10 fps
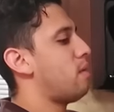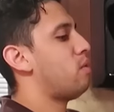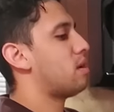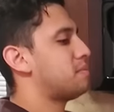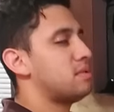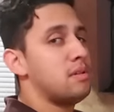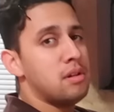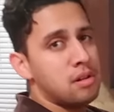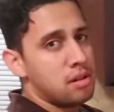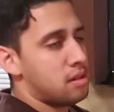right. Ready?
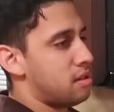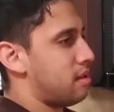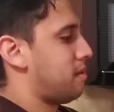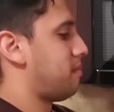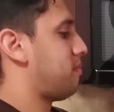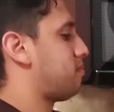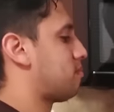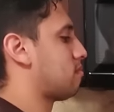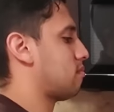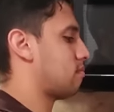Lights, camera.
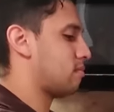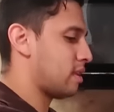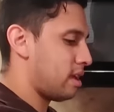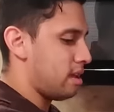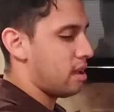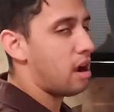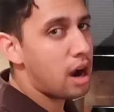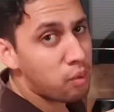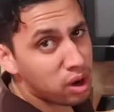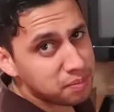
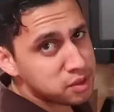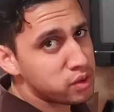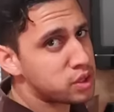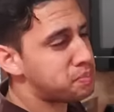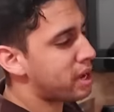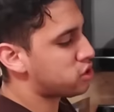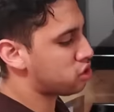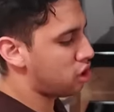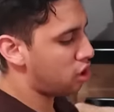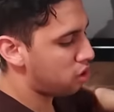All right, welcome action. to a
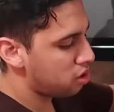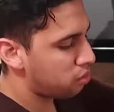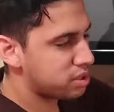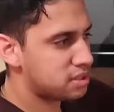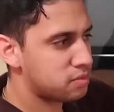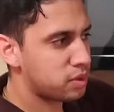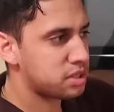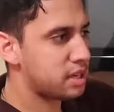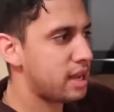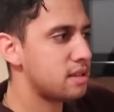special. What's
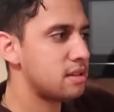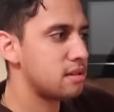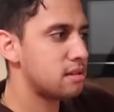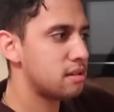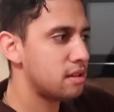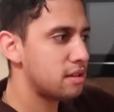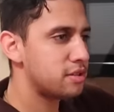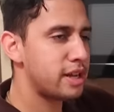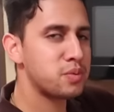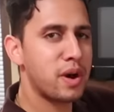what's today?
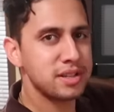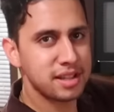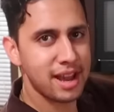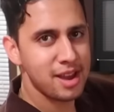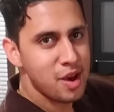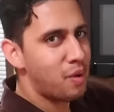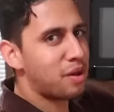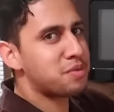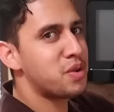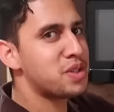Today's Wednesday. Wednesday.
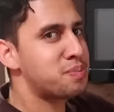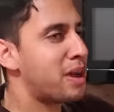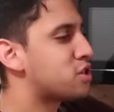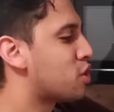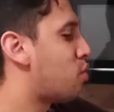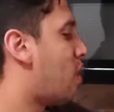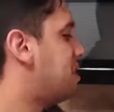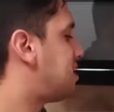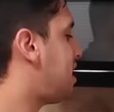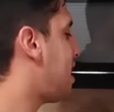Welcome to a special
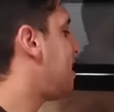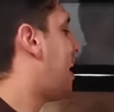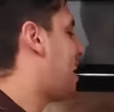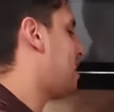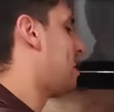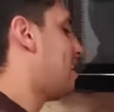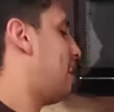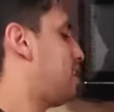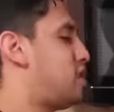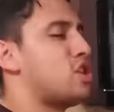Wednesday night
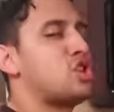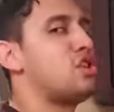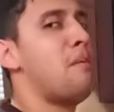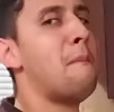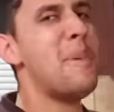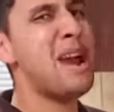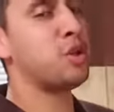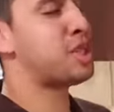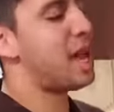edition of Mail